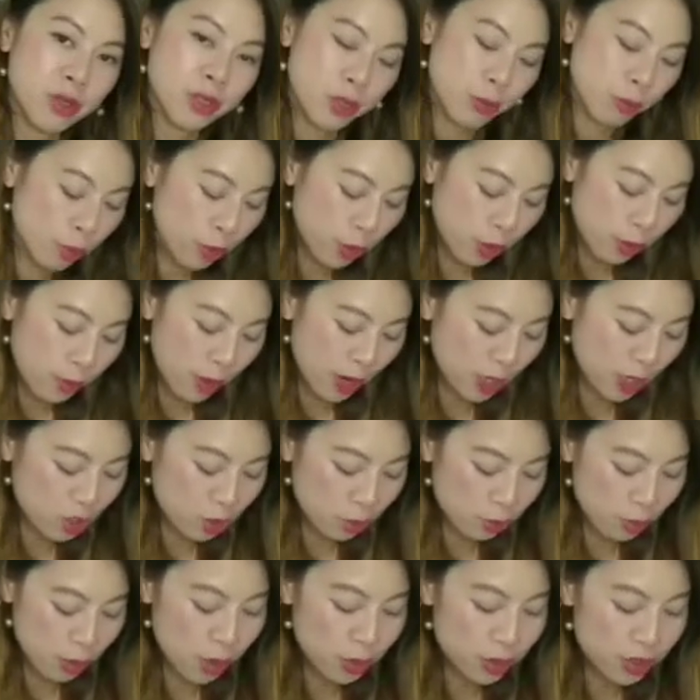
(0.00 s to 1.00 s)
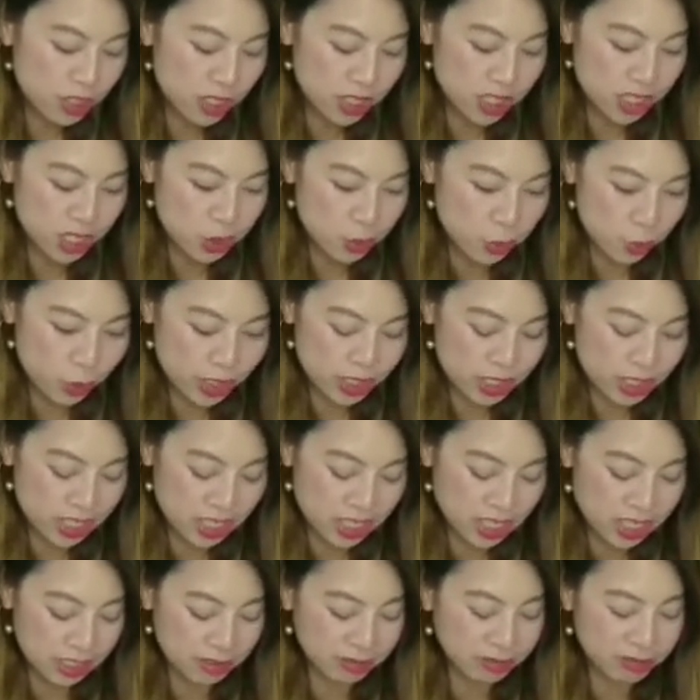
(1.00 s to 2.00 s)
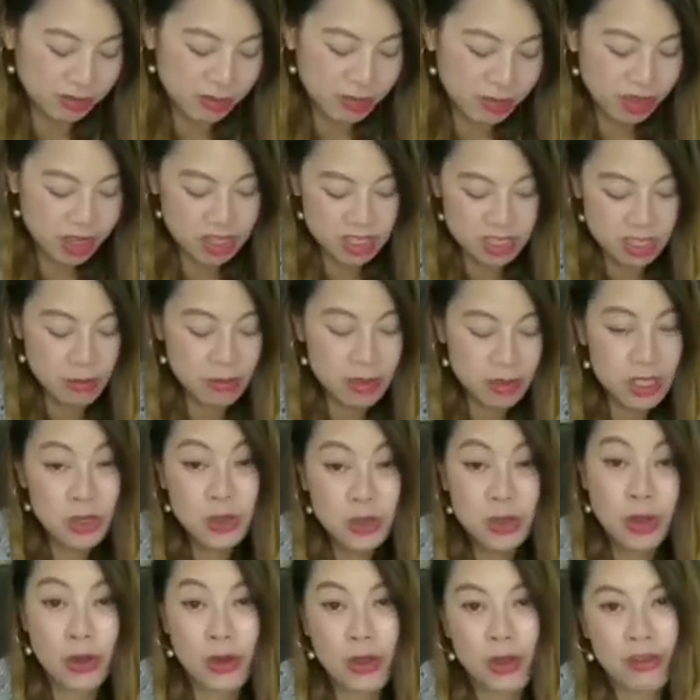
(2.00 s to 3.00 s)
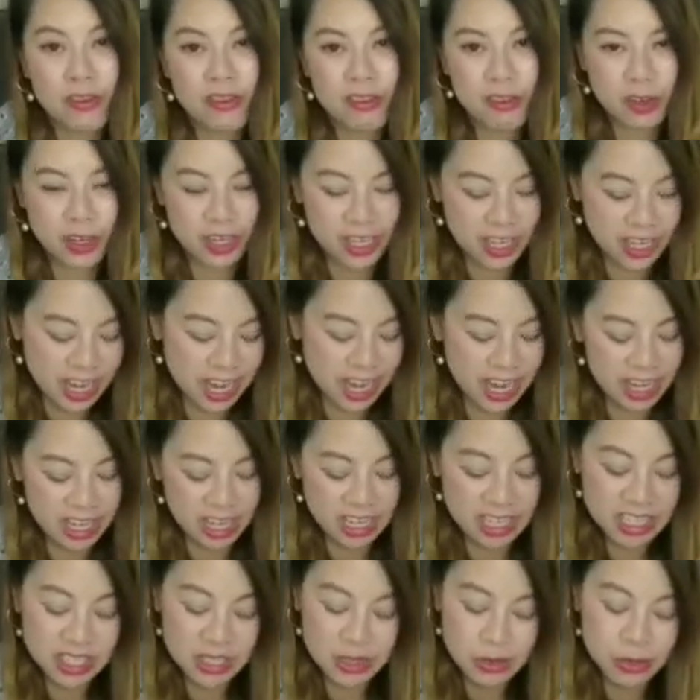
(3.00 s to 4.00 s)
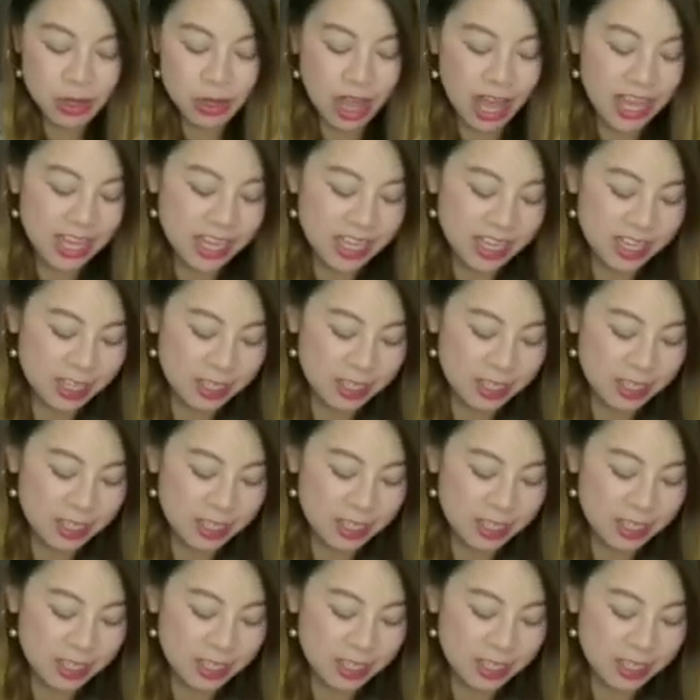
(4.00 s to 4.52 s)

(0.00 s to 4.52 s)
also bought a matching belt to this recently so I'm still not over it yet and I still like